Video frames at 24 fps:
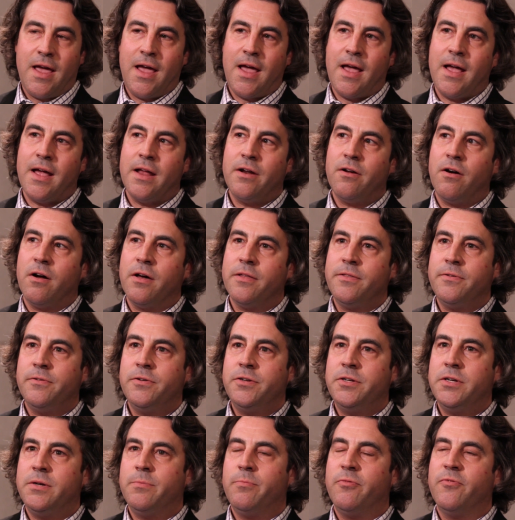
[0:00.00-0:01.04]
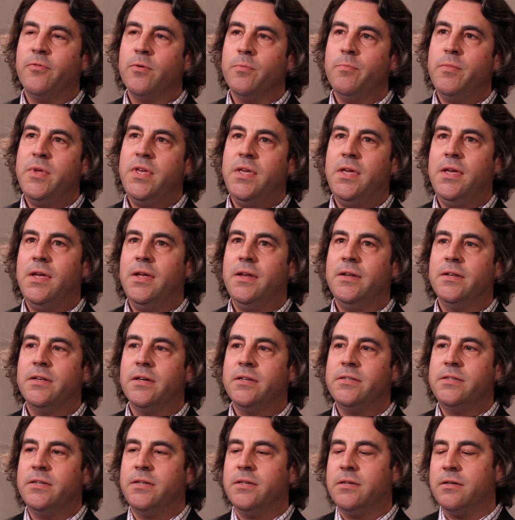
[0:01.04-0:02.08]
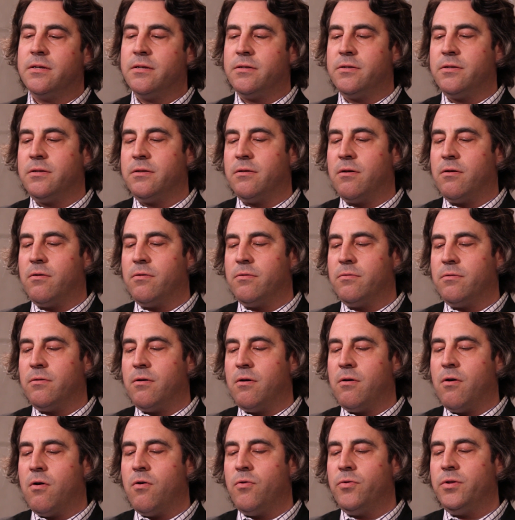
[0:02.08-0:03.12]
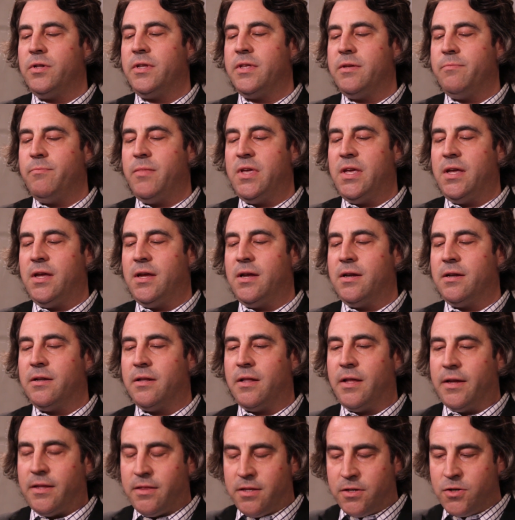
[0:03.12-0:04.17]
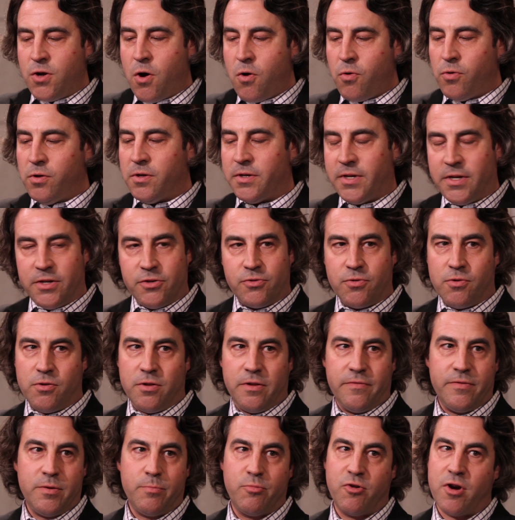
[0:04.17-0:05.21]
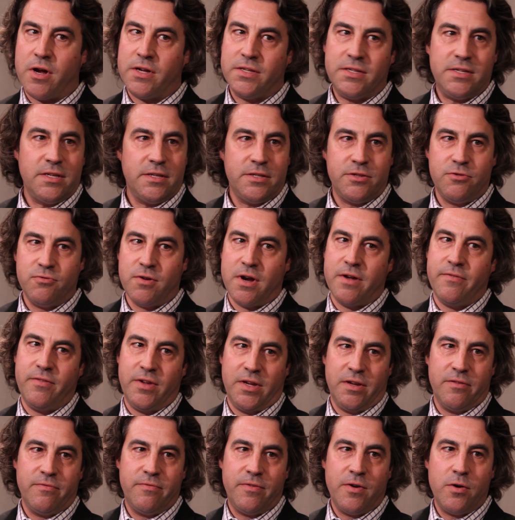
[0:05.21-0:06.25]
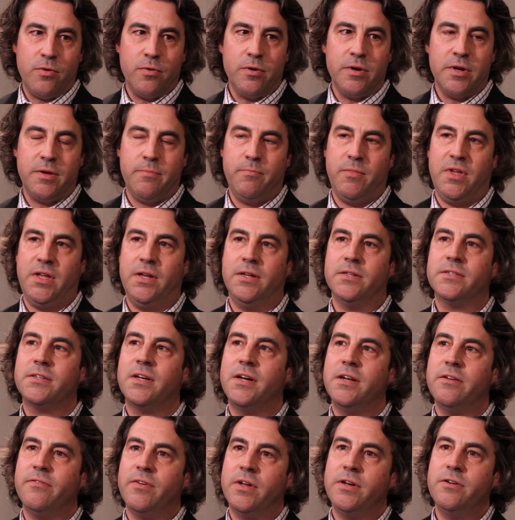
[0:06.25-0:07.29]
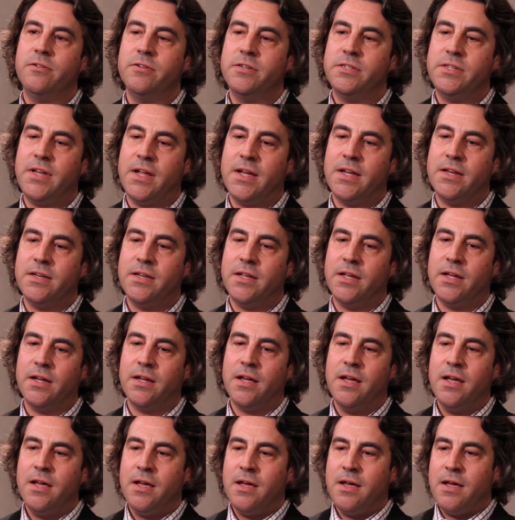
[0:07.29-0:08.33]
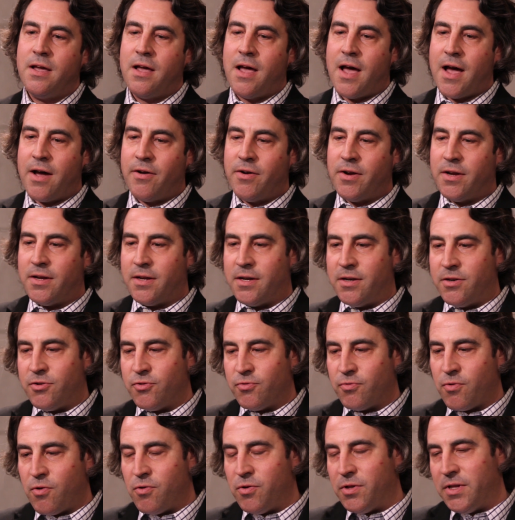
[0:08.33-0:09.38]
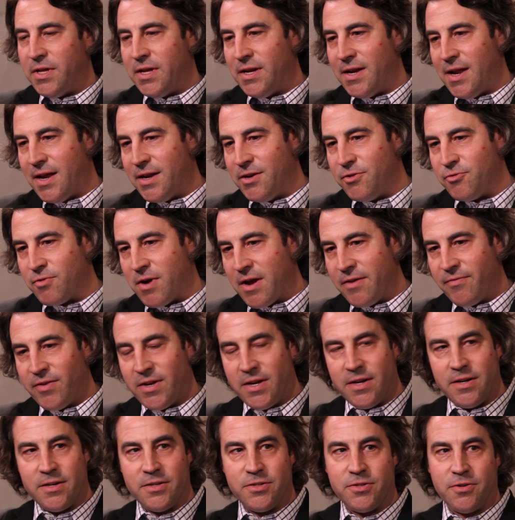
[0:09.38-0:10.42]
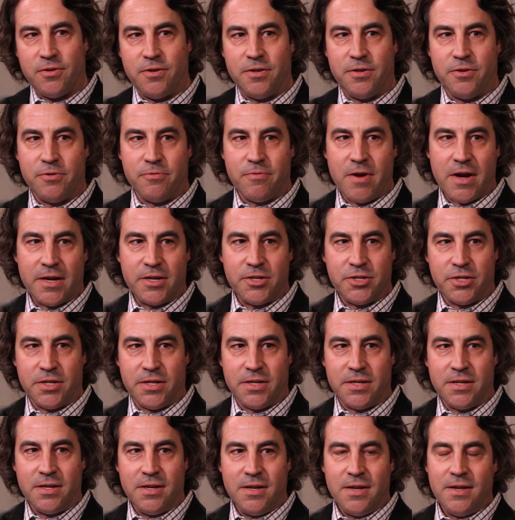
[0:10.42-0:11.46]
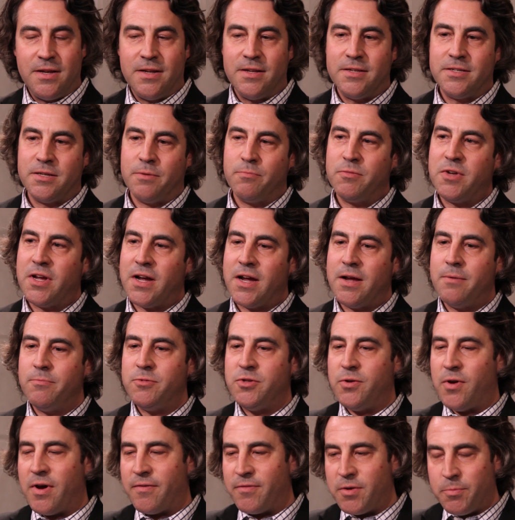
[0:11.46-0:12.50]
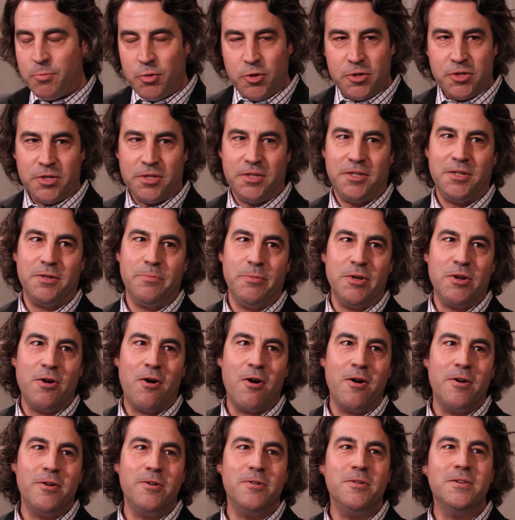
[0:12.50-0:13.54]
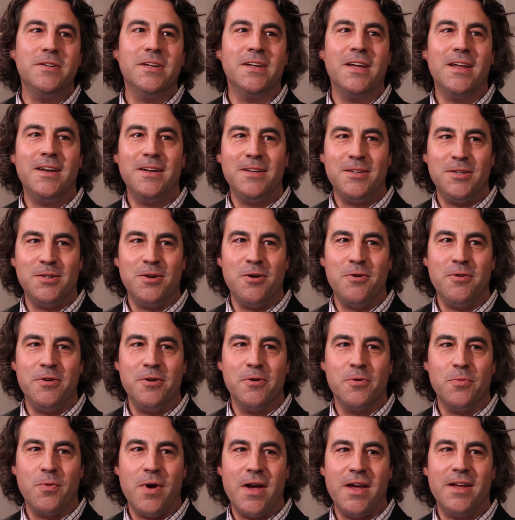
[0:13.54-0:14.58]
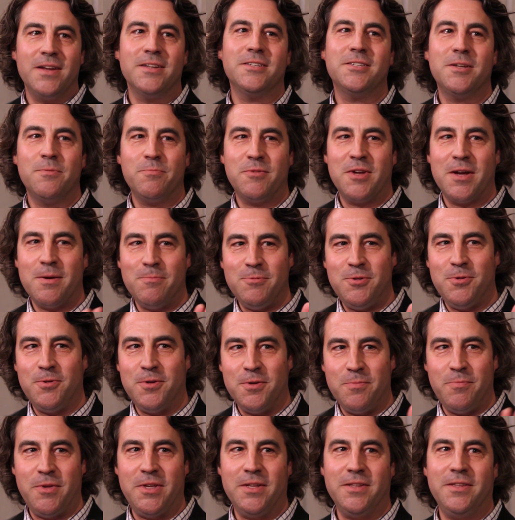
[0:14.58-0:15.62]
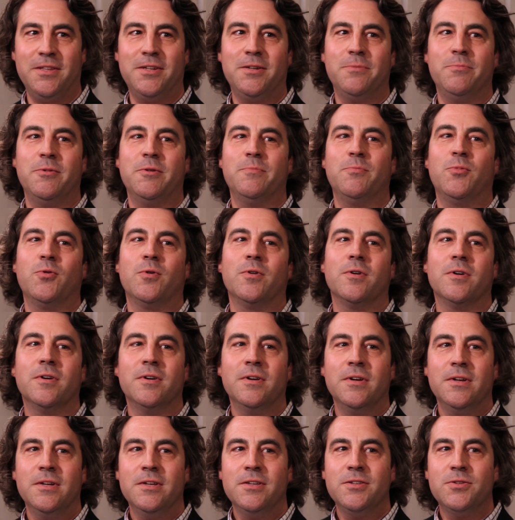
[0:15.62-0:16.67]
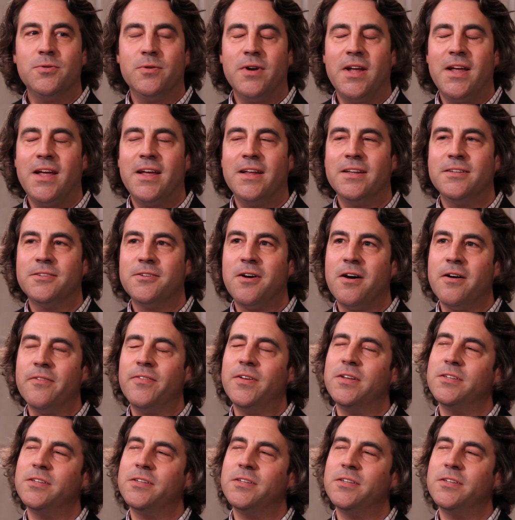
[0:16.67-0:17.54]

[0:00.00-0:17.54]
And authorship for me doesn't only mean like the total control of the process driving it forward. It means kind of understanding how to control it and drive it in a certain direction. Sometimes you have to push a little bit harder to get it to go your way, and sometimes you can be a little bit more sort of hands-off.